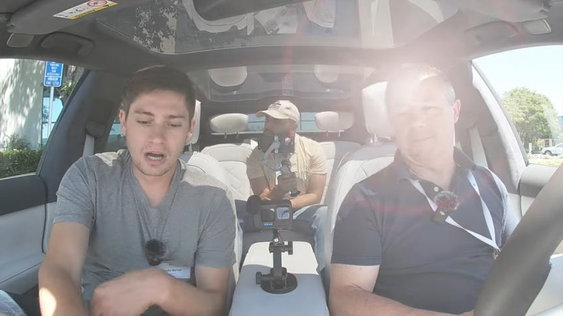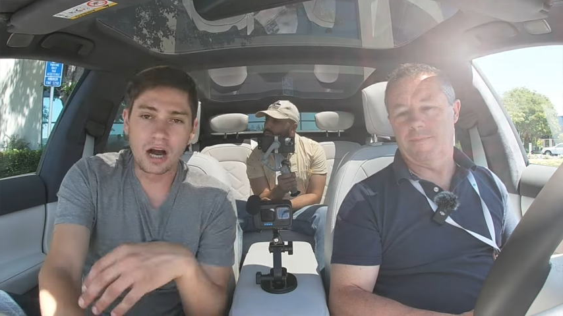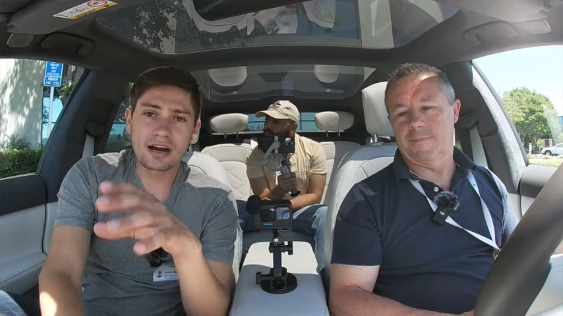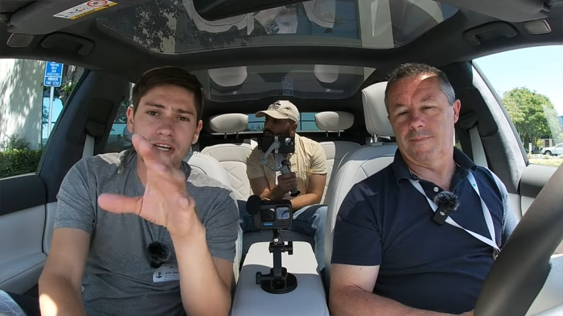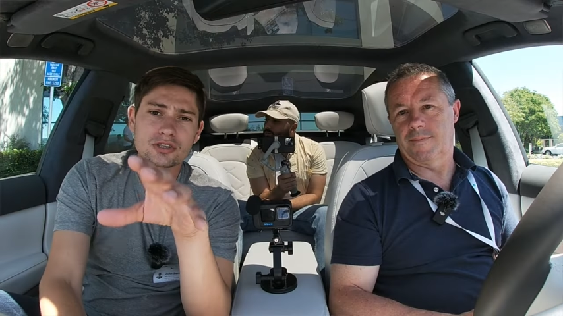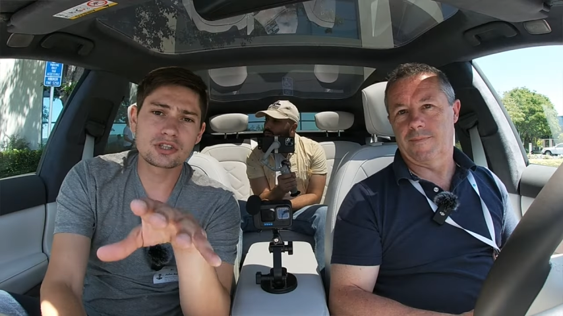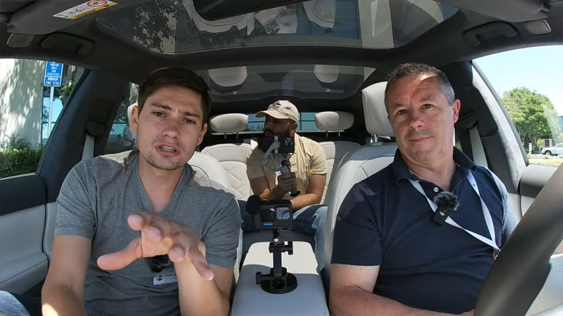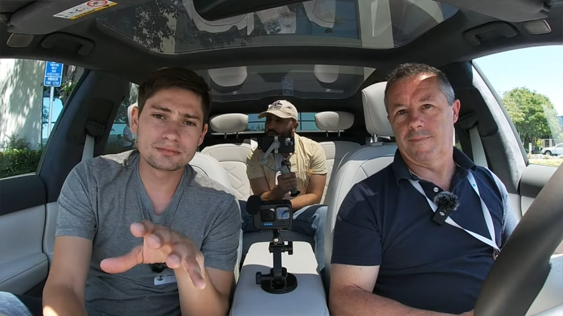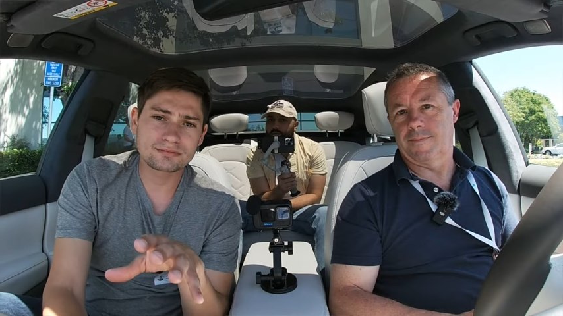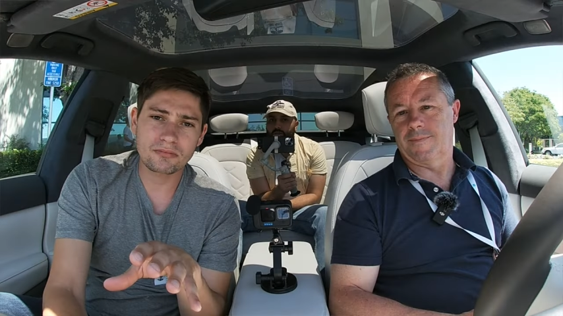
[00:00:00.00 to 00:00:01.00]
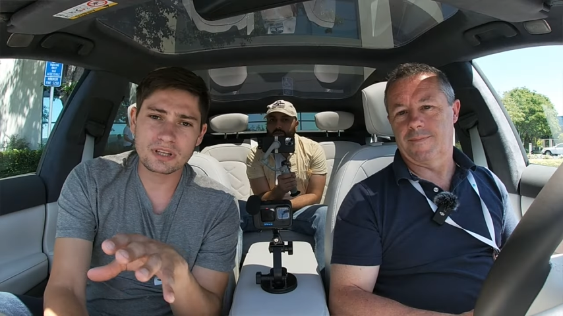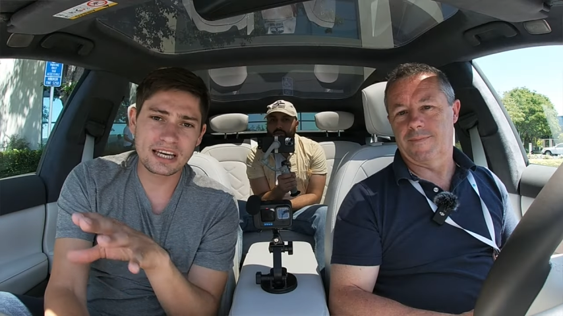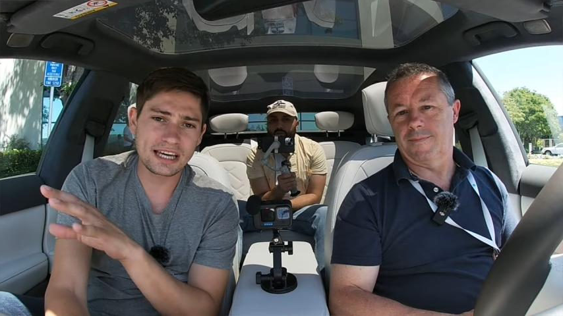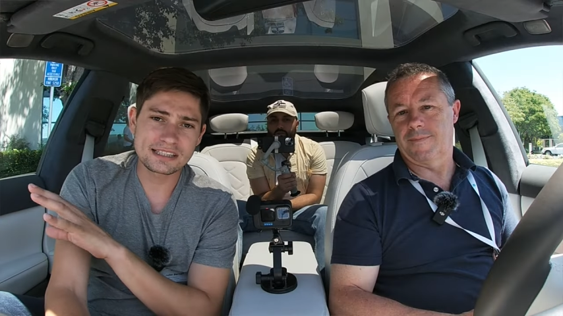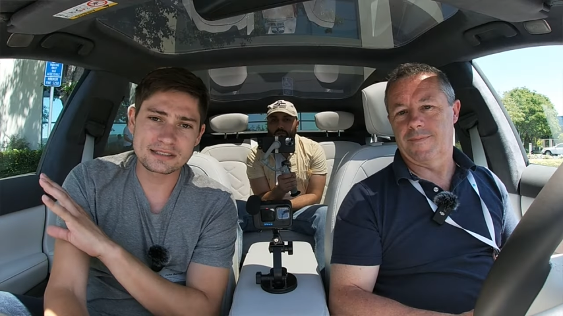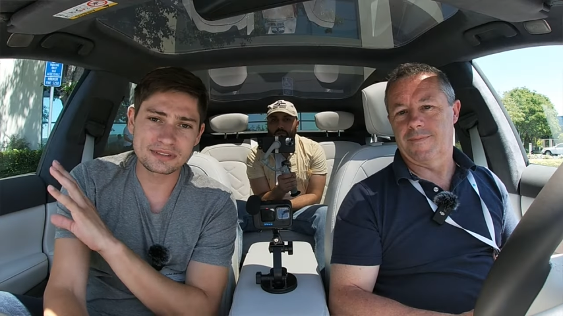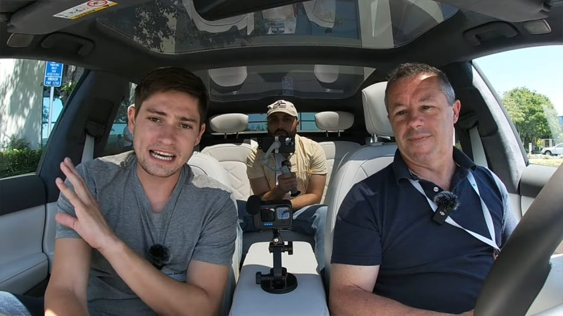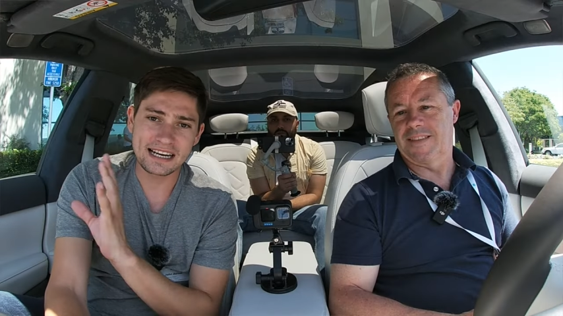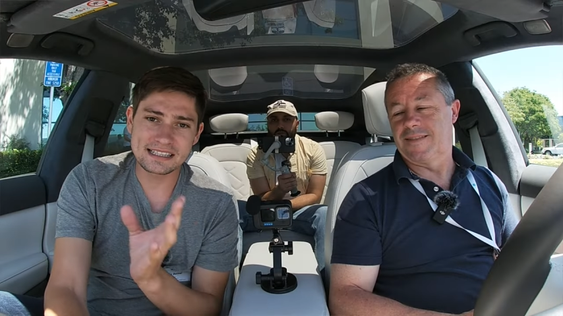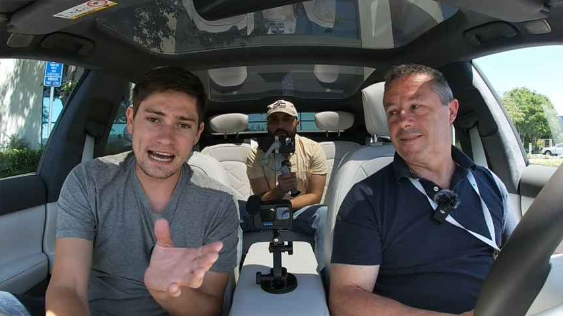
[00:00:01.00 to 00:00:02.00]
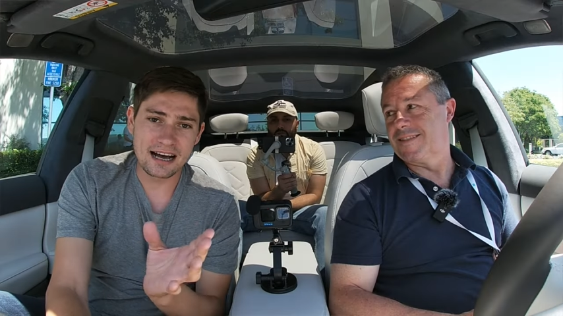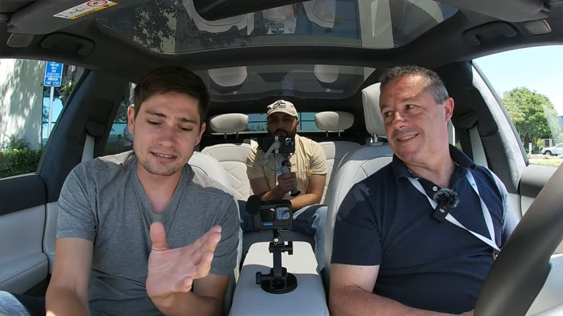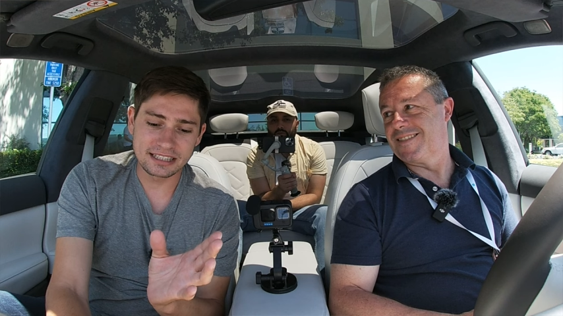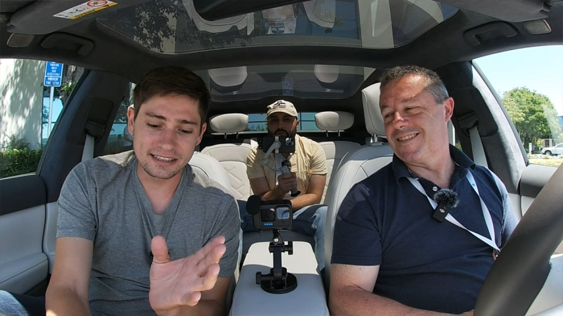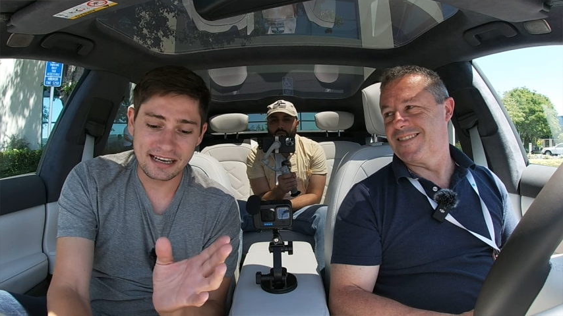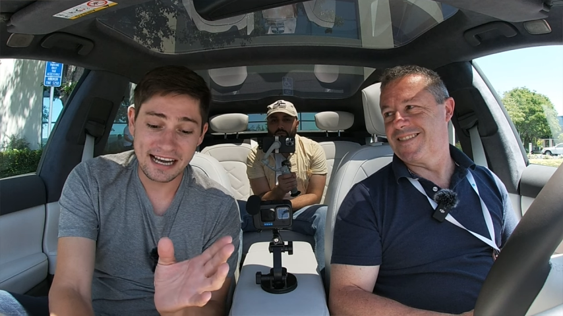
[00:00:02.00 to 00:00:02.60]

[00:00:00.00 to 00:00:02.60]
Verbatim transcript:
Speaker 1: All right, YouTube. It's without a doubt Nio